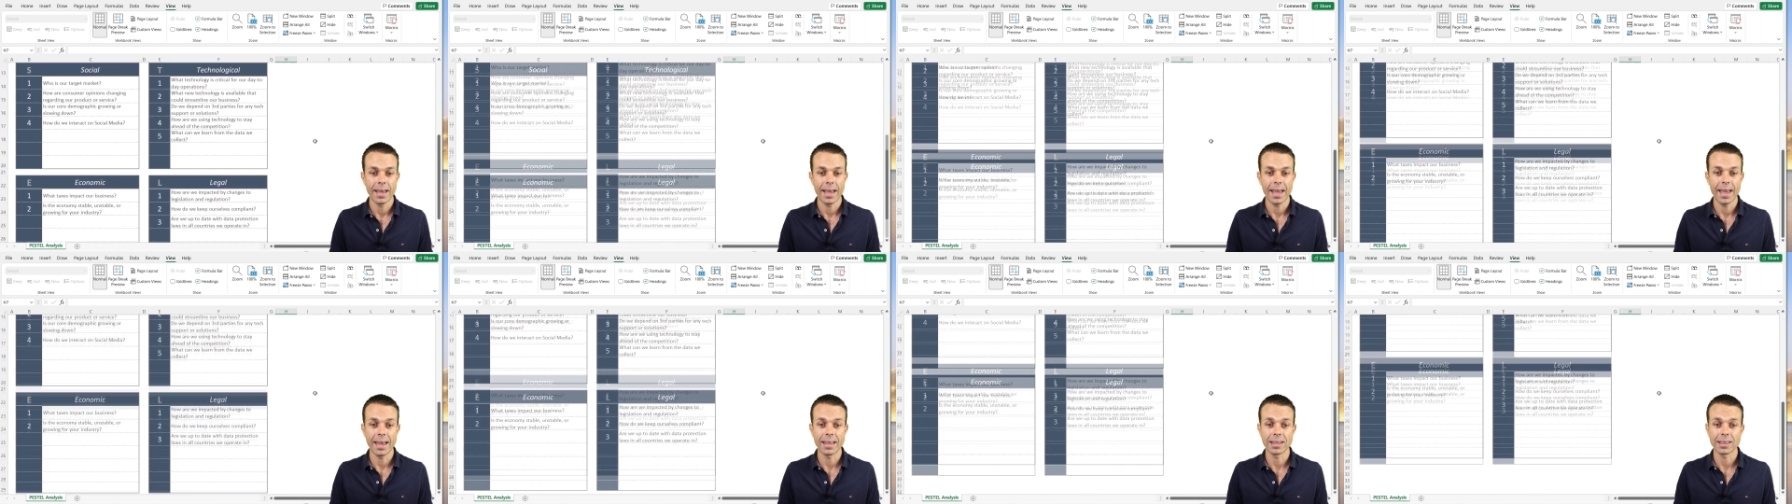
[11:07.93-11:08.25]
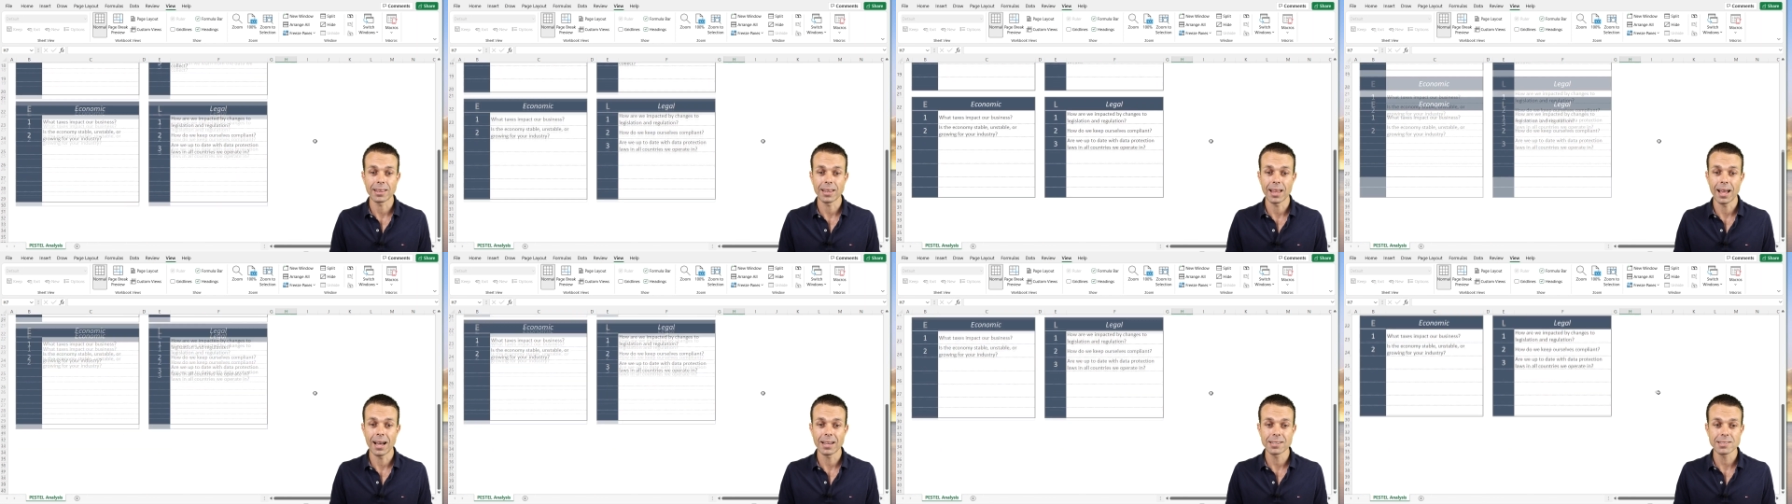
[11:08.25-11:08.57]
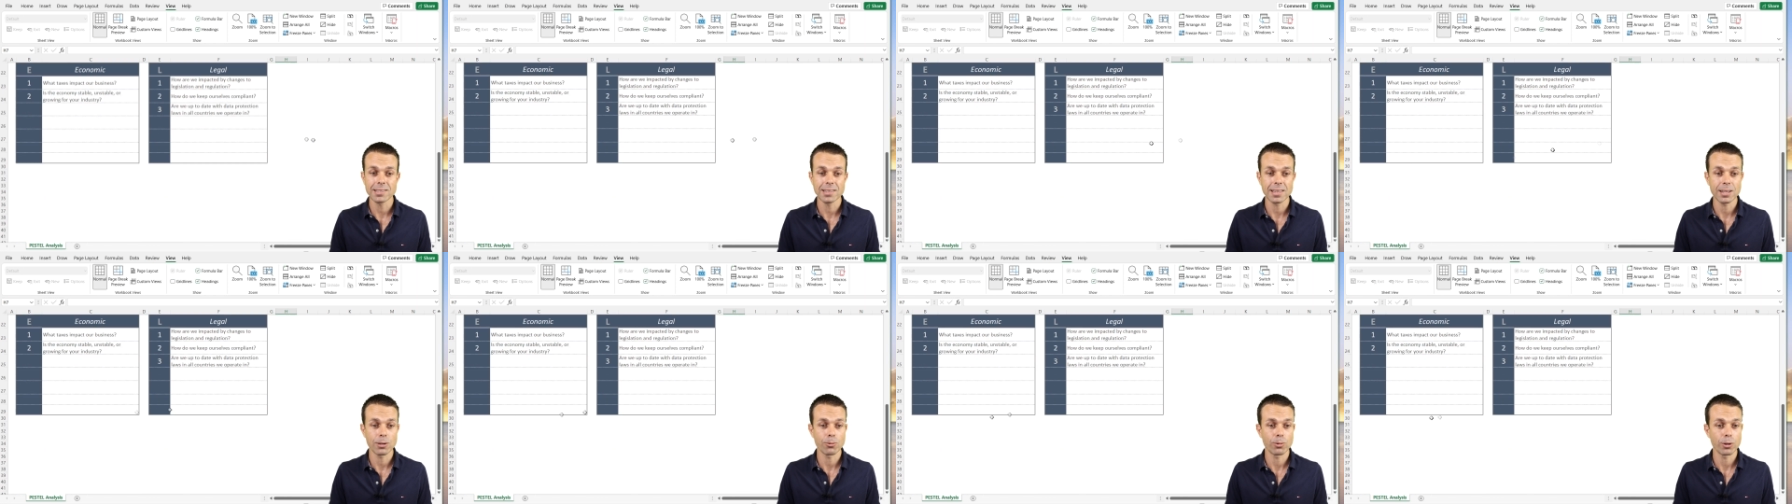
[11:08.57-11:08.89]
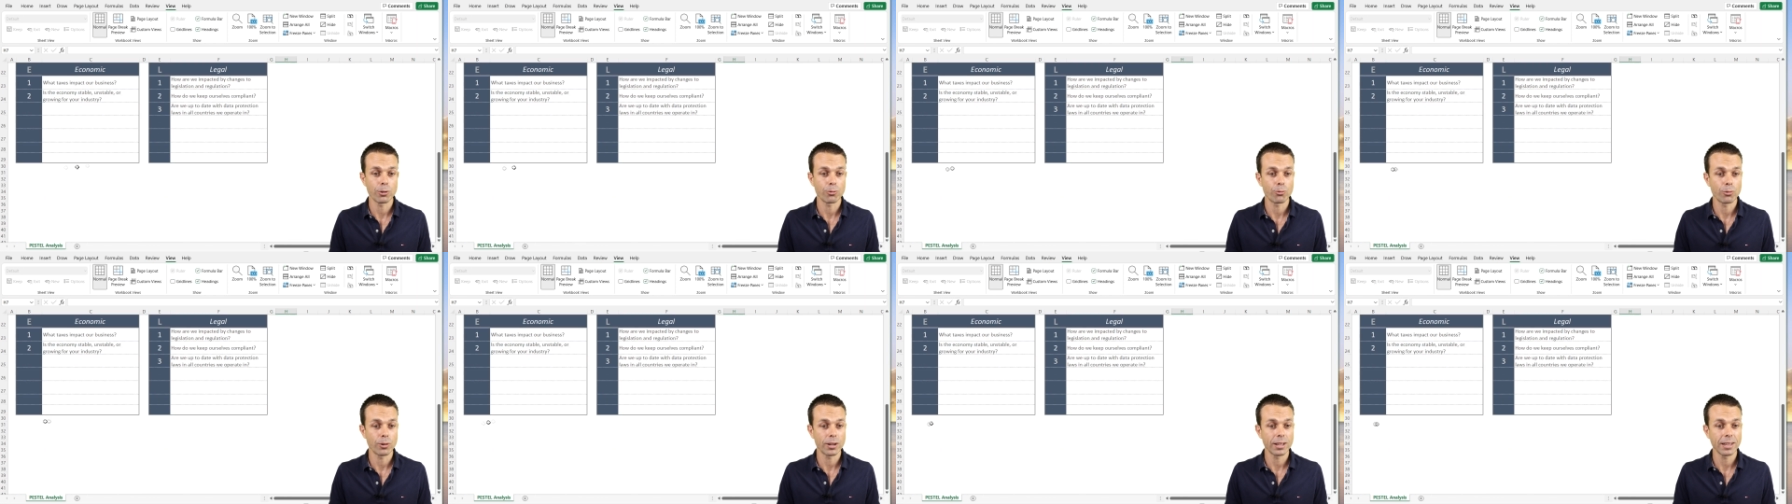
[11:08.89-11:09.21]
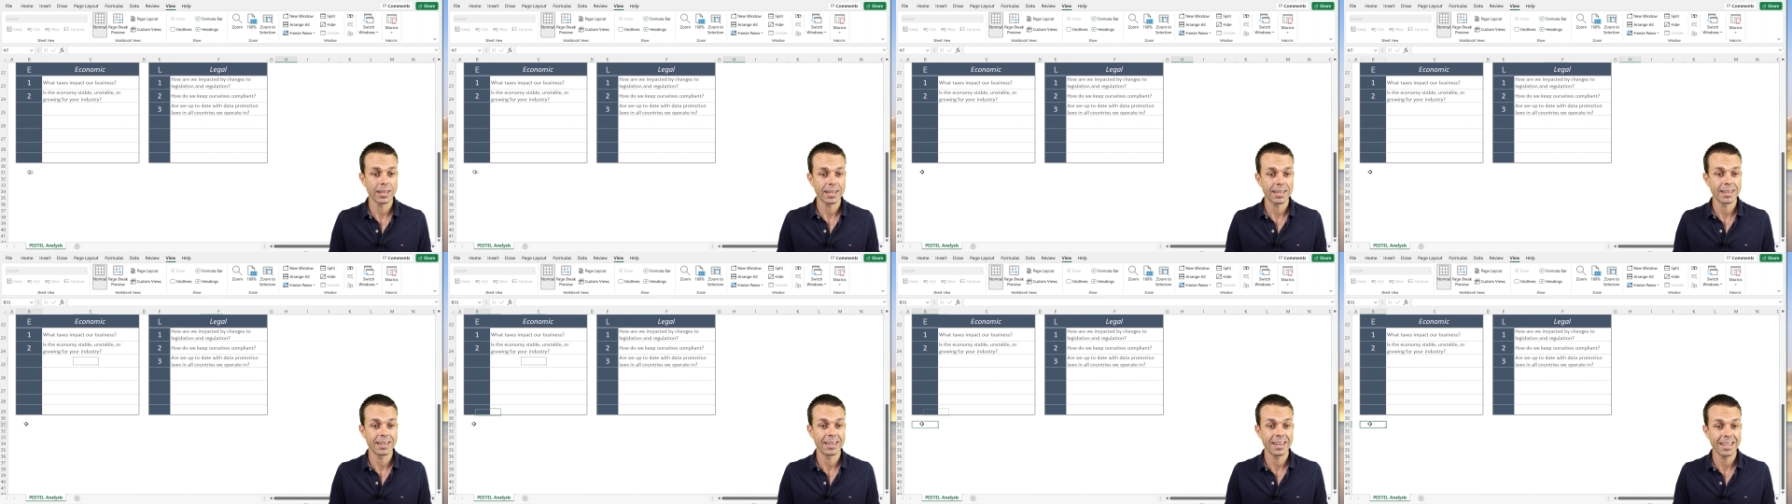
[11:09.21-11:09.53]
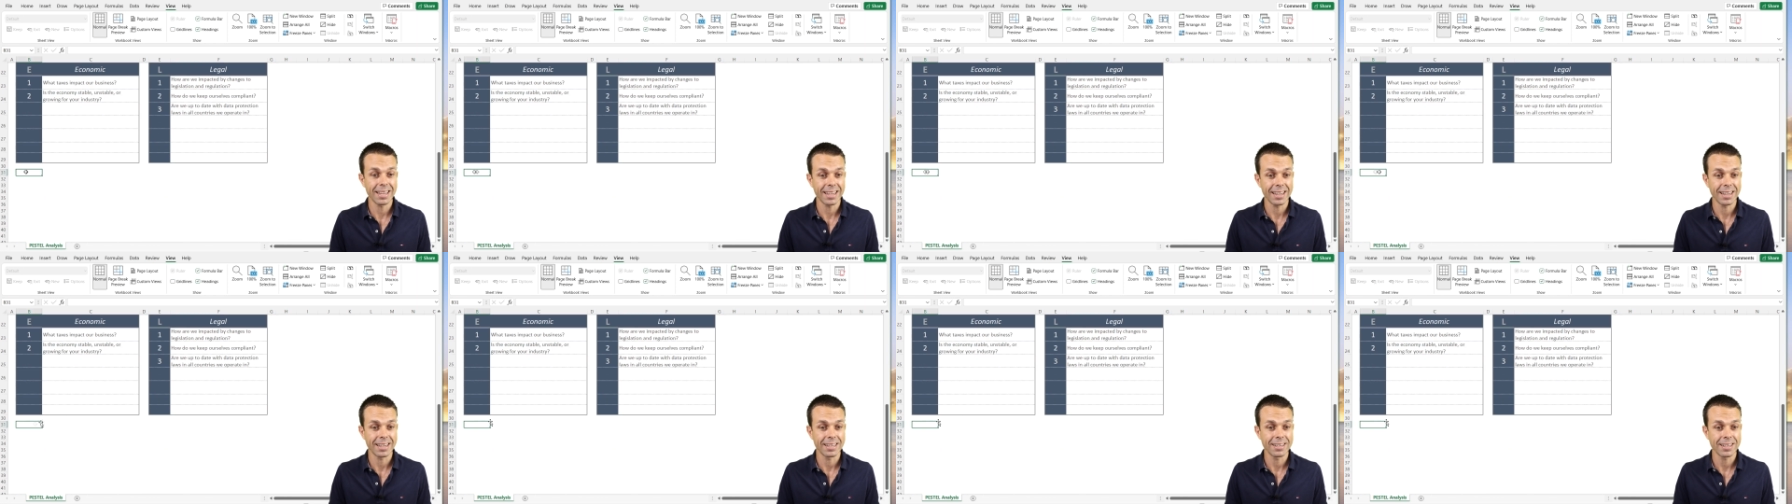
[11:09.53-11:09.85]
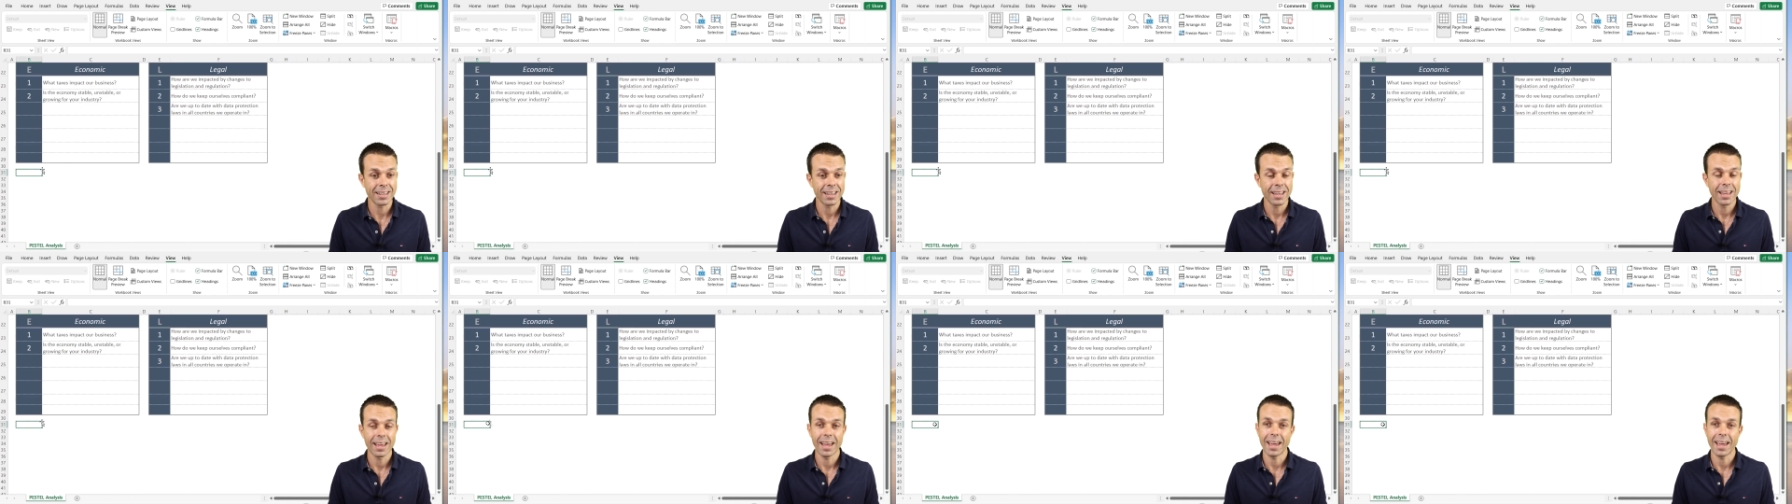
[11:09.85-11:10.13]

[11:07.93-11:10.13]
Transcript: And lastly, we really need